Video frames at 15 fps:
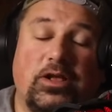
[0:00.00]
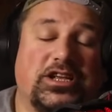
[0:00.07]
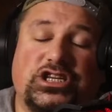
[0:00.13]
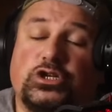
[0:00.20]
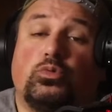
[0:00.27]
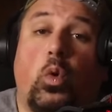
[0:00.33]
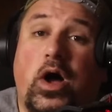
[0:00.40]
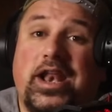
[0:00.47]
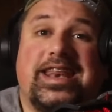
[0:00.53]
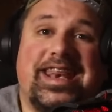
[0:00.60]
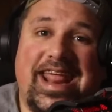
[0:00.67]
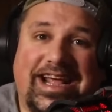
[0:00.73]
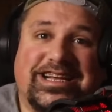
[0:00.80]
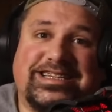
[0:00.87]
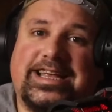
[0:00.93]
what
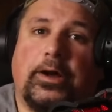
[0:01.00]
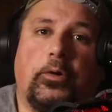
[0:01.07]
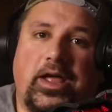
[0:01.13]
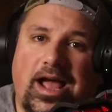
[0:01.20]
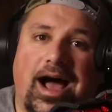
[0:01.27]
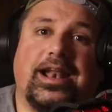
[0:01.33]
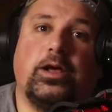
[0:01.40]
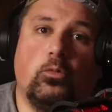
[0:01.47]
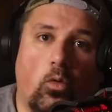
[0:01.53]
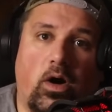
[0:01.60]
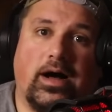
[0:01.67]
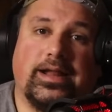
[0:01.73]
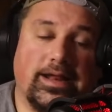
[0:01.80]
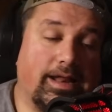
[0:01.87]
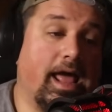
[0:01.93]
Nick Sirianni
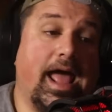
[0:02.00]
wanted.